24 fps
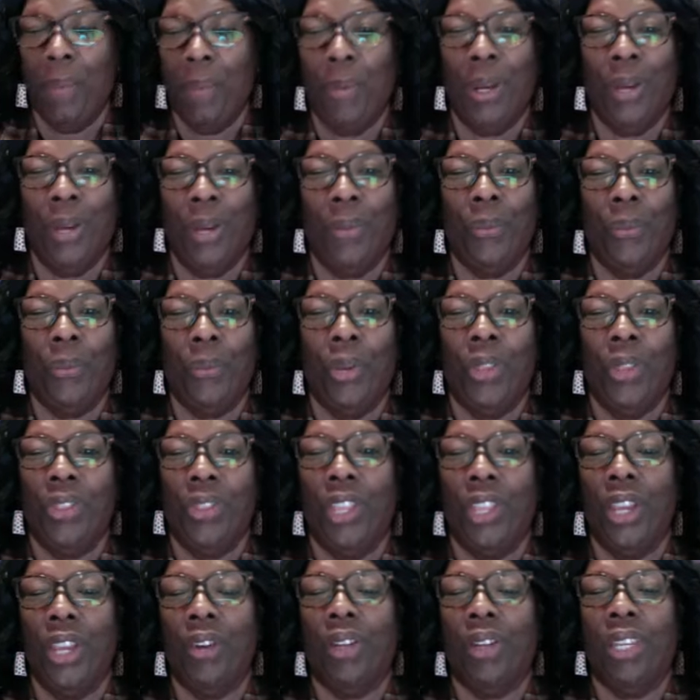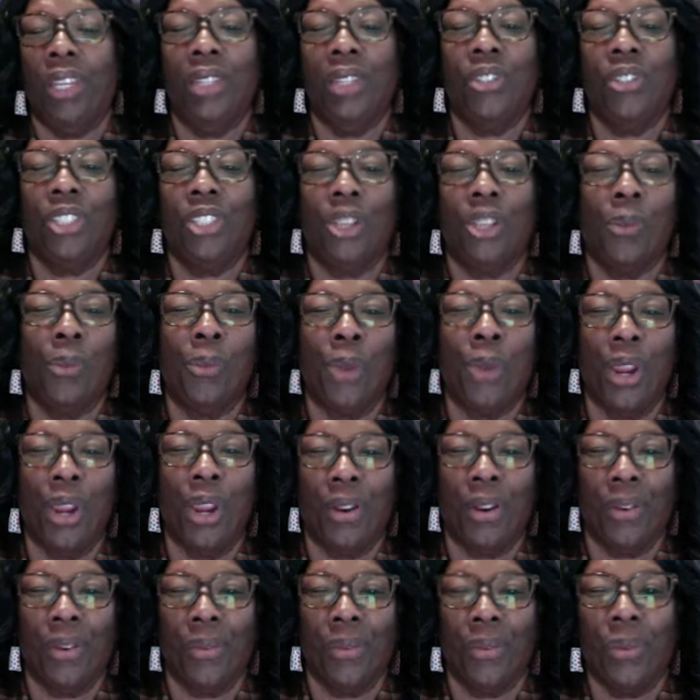but right. when there is
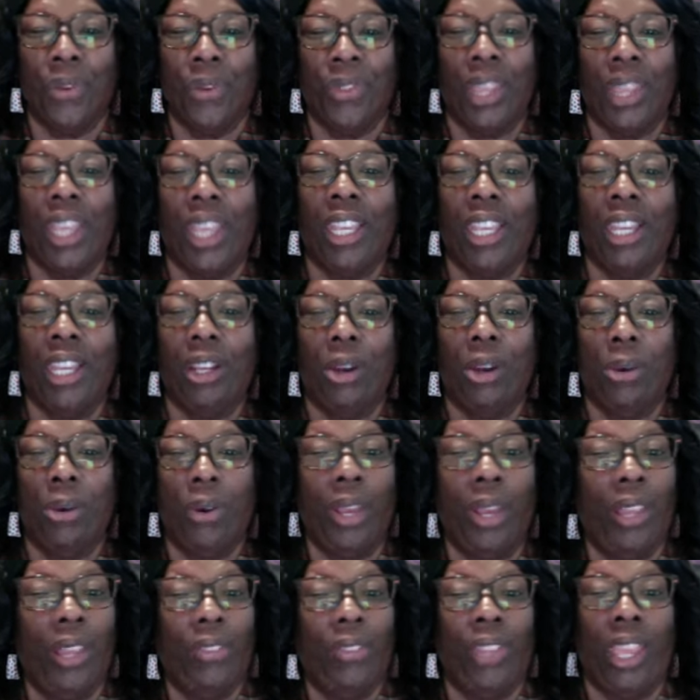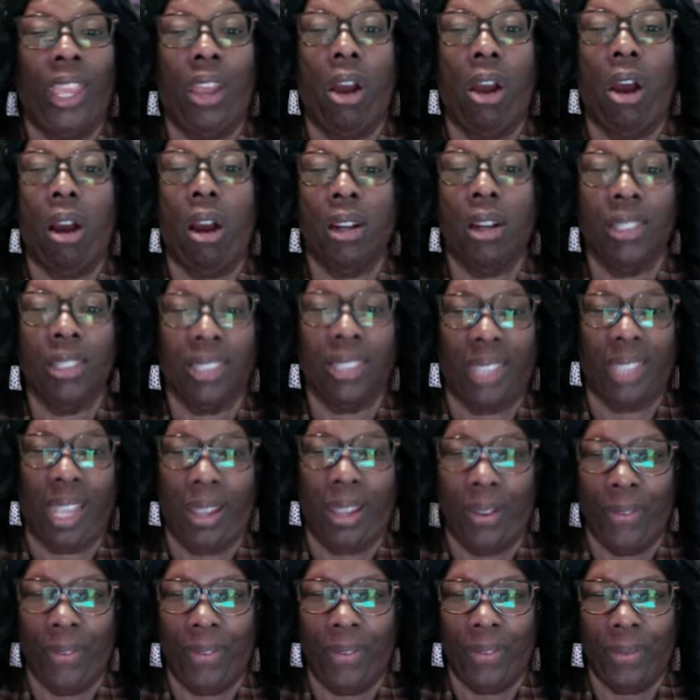somewhere where they can go and they are
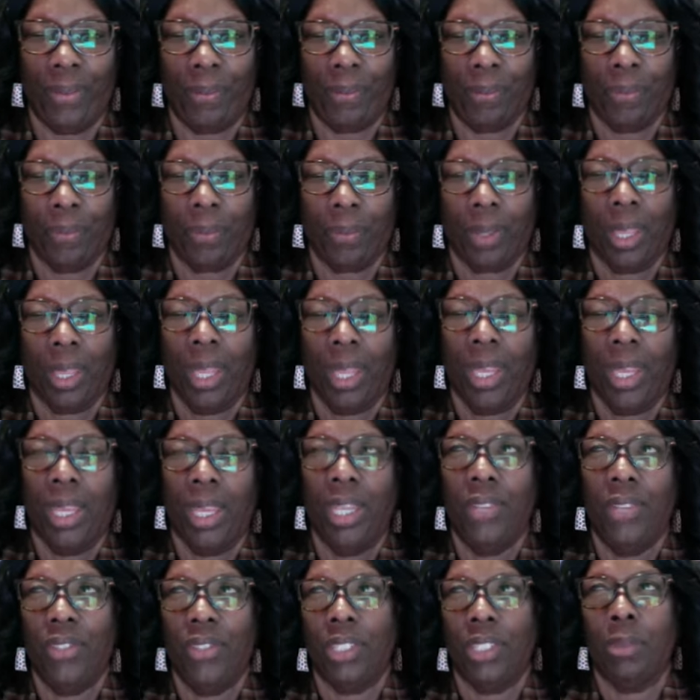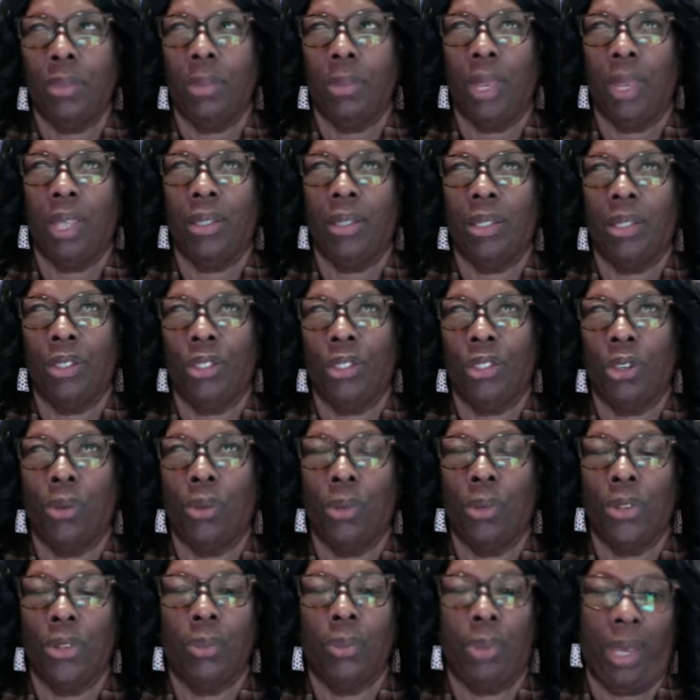safe, it just makes it so
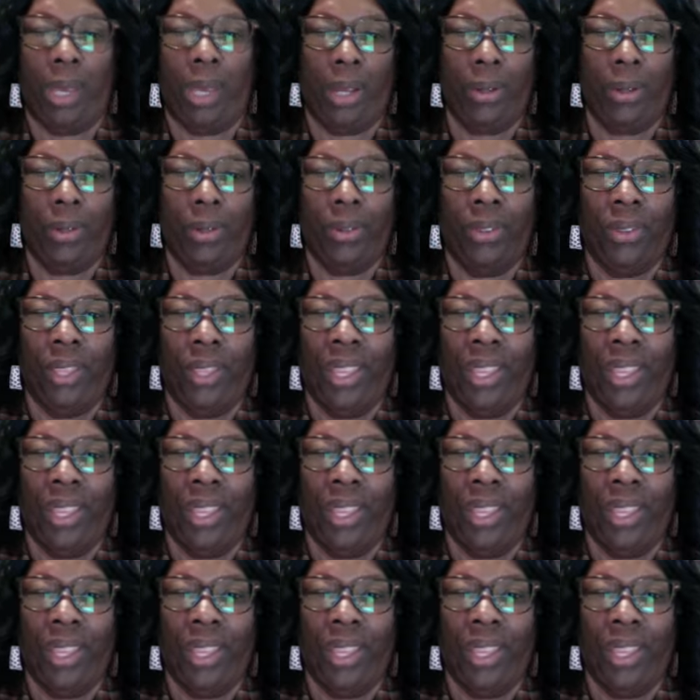much better.